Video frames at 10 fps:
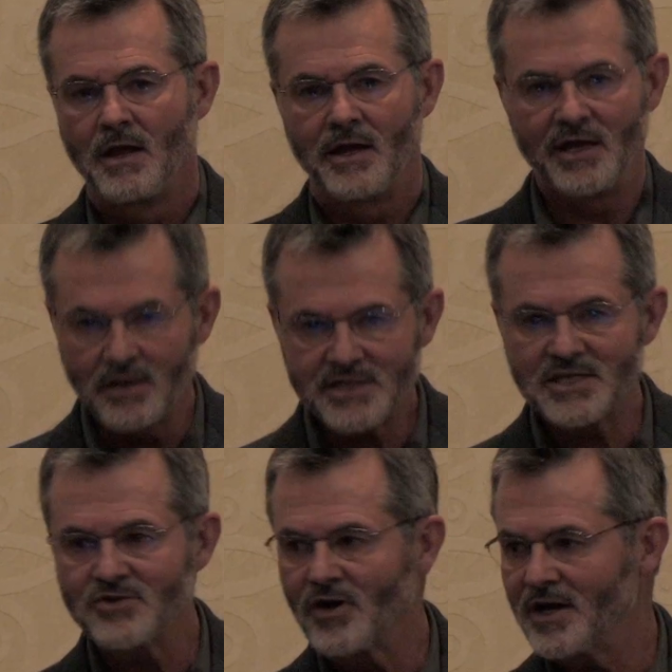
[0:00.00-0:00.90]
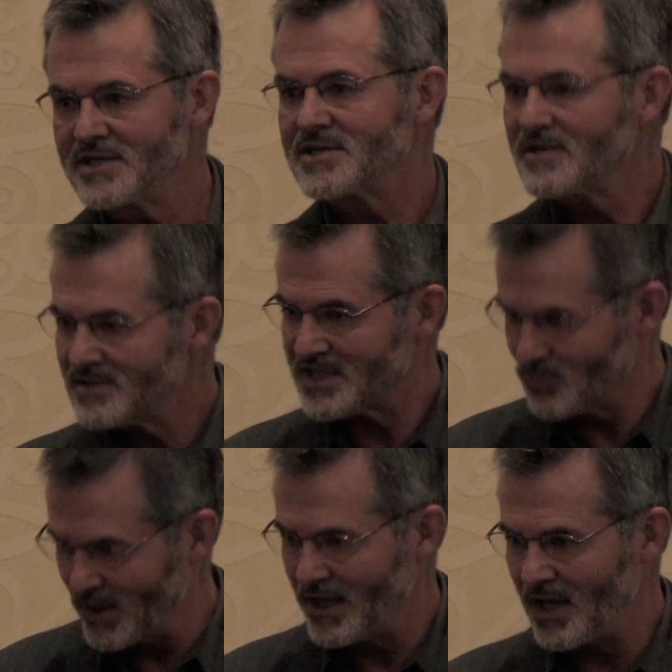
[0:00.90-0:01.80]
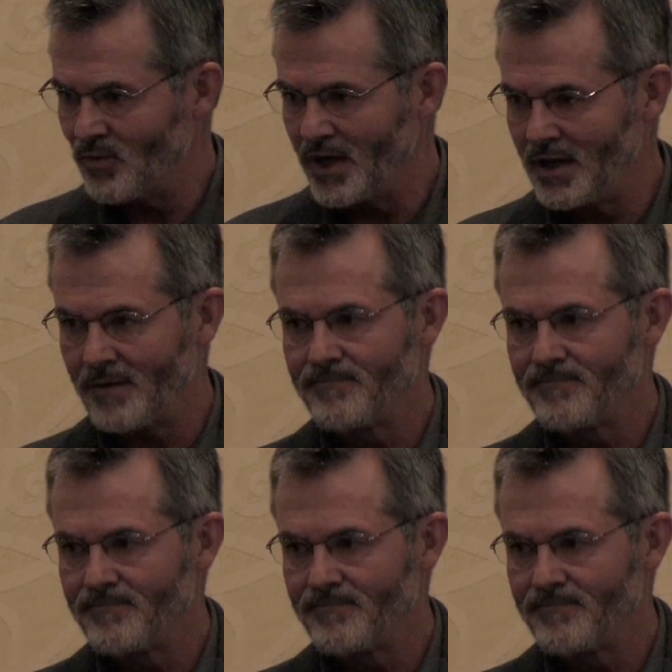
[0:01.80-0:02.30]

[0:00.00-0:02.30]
Illicit drugs, that's one gateway.